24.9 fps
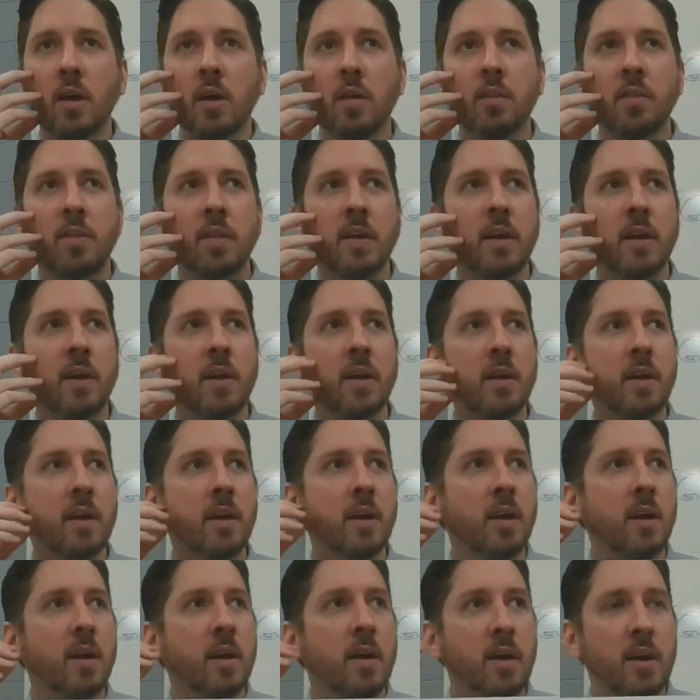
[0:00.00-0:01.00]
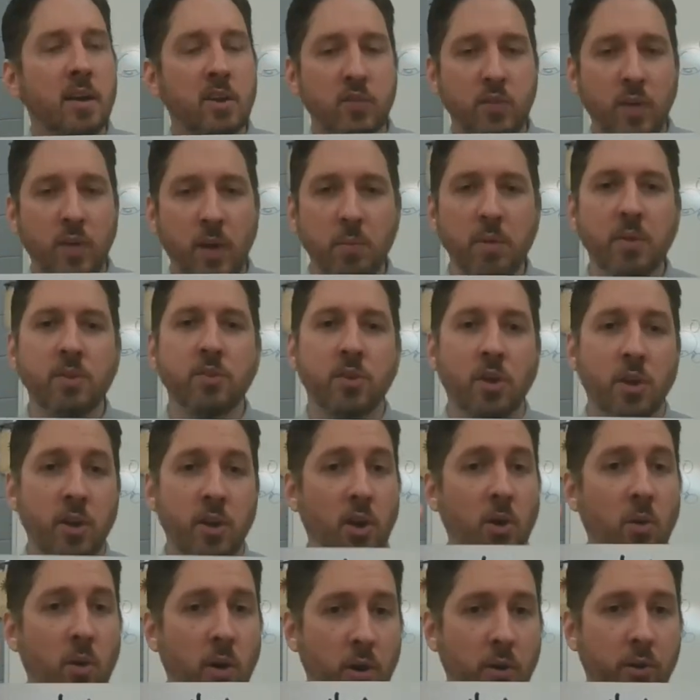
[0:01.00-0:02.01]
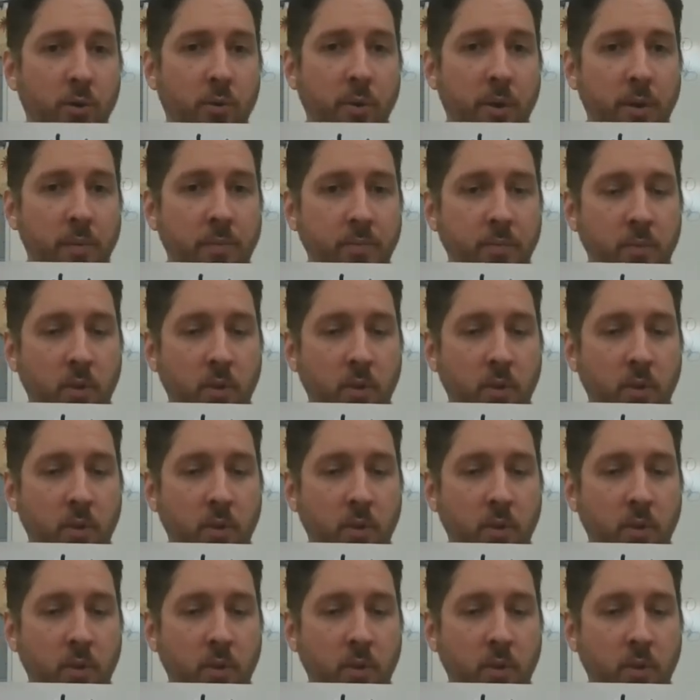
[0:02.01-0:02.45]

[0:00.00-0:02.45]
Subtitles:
then his family is going to go hungry.